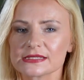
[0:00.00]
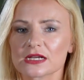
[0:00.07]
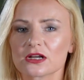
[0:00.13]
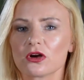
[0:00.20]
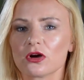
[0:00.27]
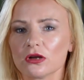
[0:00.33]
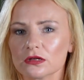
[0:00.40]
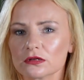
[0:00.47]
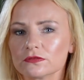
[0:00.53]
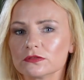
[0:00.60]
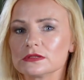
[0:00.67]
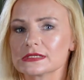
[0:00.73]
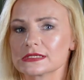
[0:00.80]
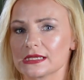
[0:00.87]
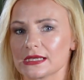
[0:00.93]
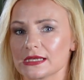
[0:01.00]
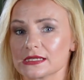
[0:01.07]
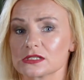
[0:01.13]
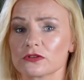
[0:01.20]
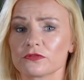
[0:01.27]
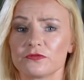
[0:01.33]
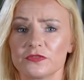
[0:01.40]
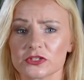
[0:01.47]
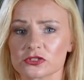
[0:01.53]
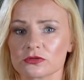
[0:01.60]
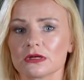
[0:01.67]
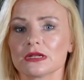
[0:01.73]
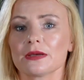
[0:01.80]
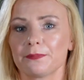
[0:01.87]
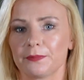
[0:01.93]
a colorful sense of
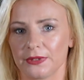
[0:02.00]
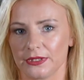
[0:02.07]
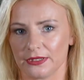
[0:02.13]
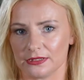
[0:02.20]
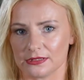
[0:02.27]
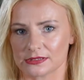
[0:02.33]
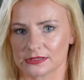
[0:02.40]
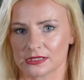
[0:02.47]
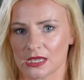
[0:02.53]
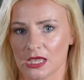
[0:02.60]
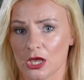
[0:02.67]
visual appeals,